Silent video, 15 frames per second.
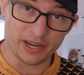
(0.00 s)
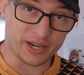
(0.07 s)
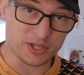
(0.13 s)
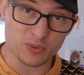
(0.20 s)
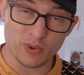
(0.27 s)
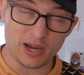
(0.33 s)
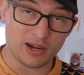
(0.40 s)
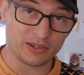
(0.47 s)
it as
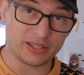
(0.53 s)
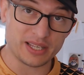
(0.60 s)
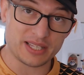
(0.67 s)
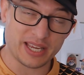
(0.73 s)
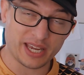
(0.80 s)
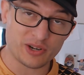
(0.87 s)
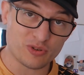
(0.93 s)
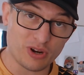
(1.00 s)
well. Their
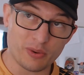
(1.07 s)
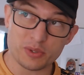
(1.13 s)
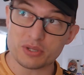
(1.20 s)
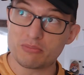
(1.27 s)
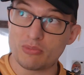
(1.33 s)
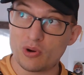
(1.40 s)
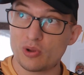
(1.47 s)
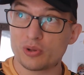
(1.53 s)
second try was a
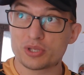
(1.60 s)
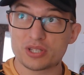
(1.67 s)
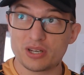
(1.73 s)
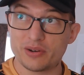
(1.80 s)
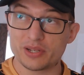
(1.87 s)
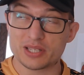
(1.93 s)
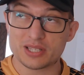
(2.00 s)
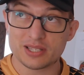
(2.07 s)
maul,
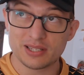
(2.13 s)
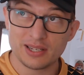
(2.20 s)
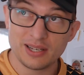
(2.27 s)
so it's